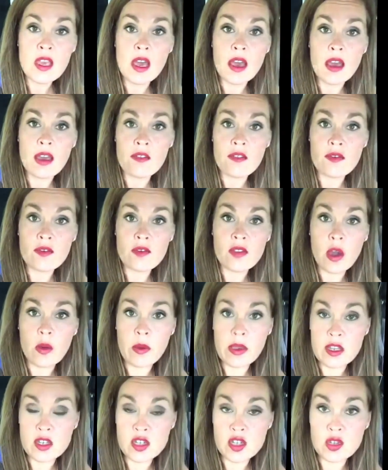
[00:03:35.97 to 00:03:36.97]
of
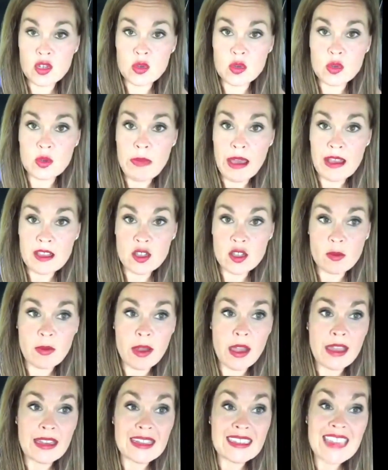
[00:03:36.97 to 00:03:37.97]
going to
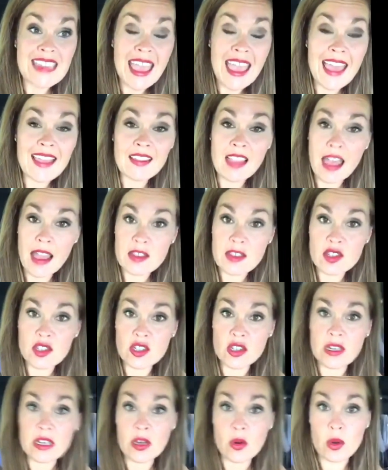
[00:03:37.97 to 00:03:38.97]
Mastermind 10 last
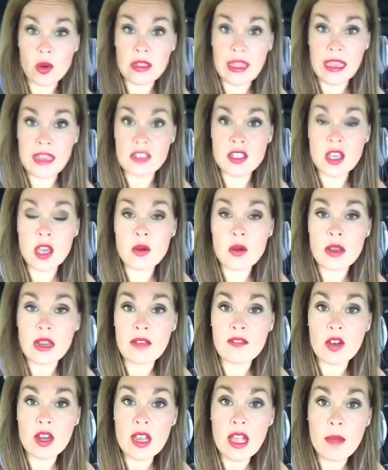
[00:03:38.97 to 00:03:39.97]
year in Orlando, and
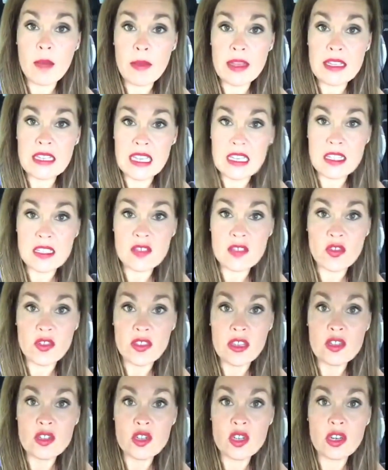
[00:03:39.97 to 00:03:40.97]
I've already got my tickets for
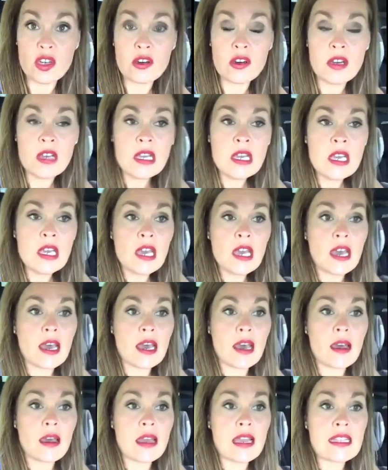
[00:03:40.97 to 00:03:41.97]
this year.
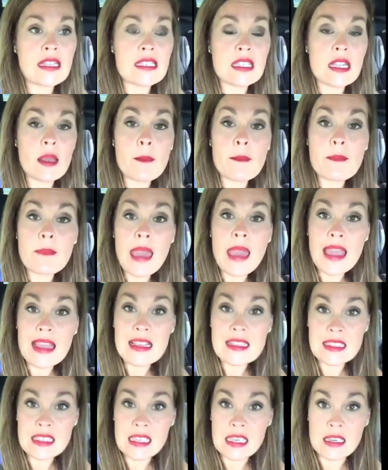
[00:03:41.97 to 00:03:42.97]
Uh, it's an
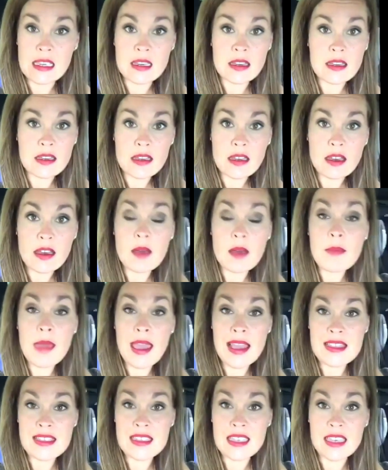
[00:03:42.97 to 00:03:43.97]
amazing,
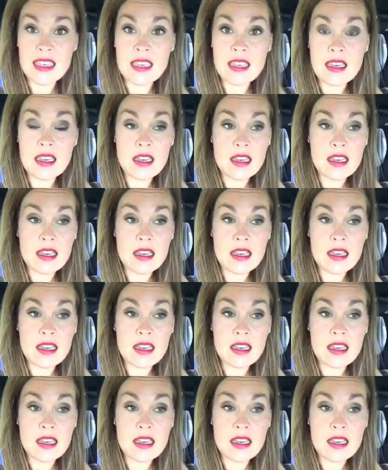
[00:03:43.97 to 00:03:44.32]
amazing